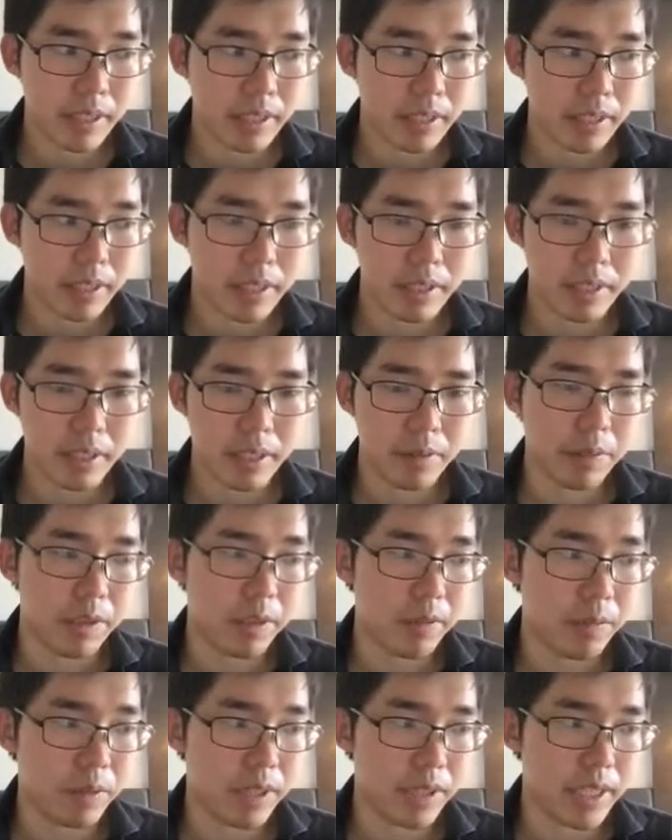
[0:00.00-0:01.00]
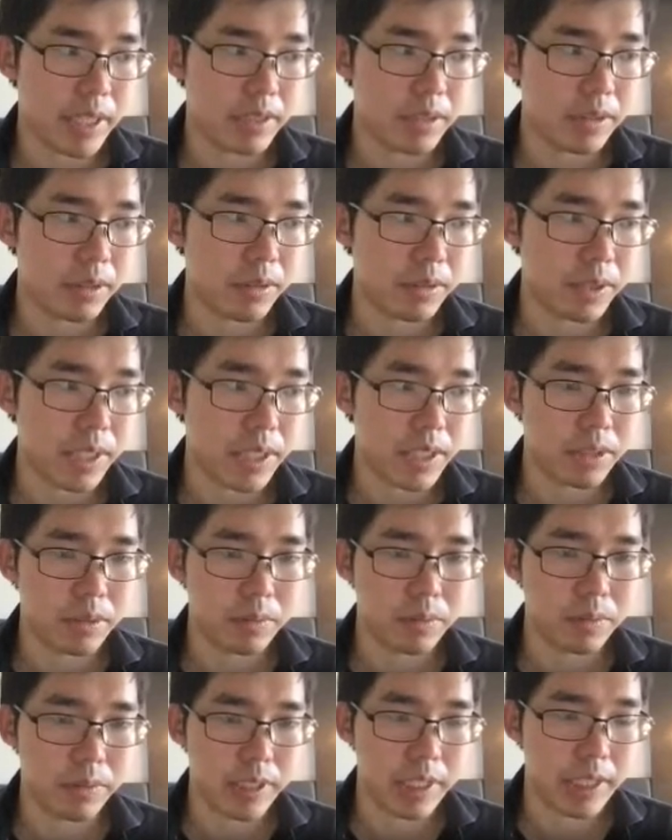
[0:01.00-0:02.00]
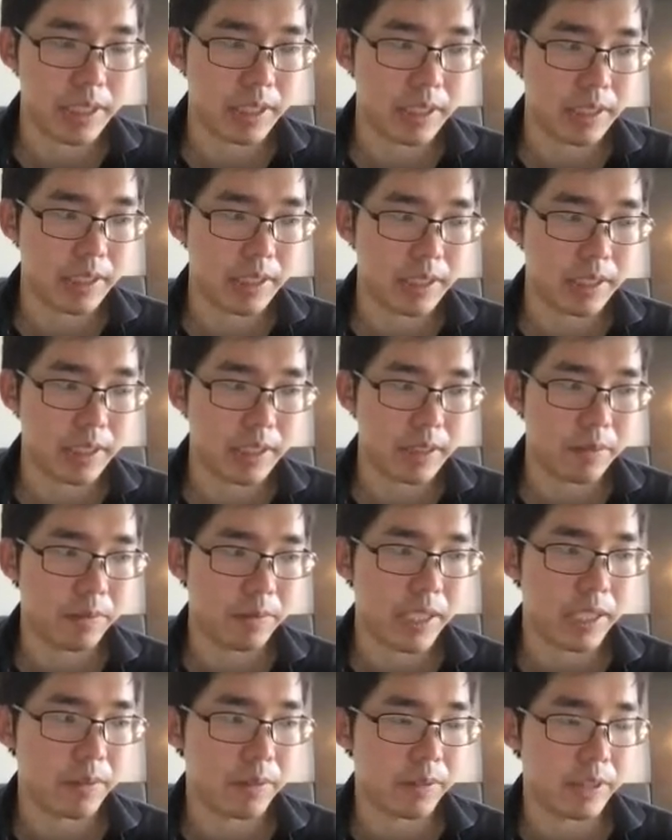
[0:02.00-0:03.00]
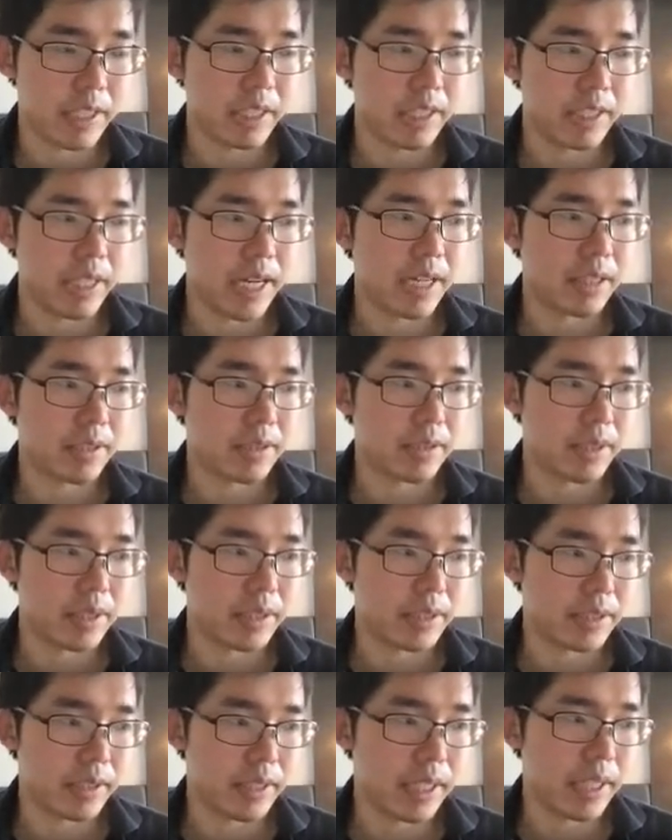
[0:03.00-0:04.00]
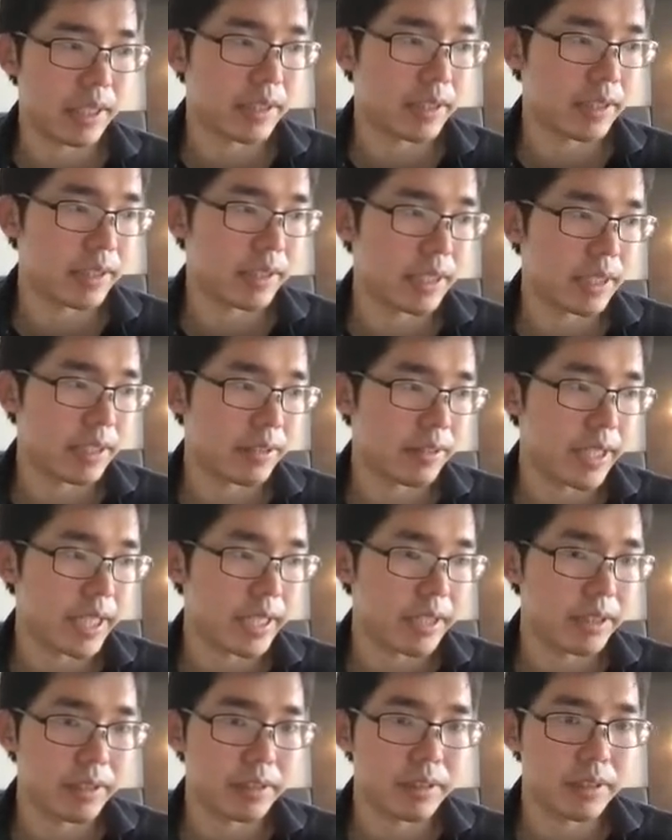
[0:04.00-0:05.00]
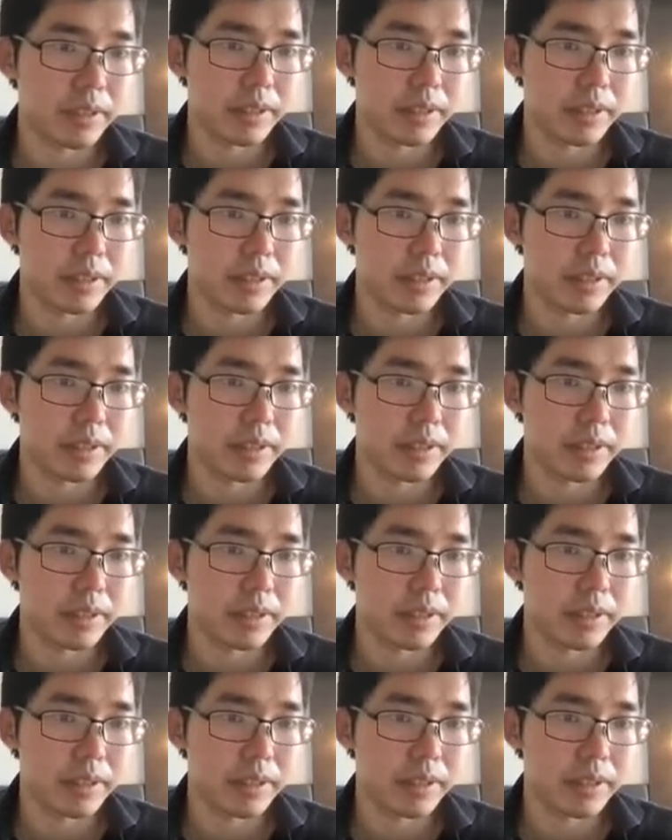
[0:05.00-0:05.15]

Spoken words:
And if you forget the notation, feel free to ask it later.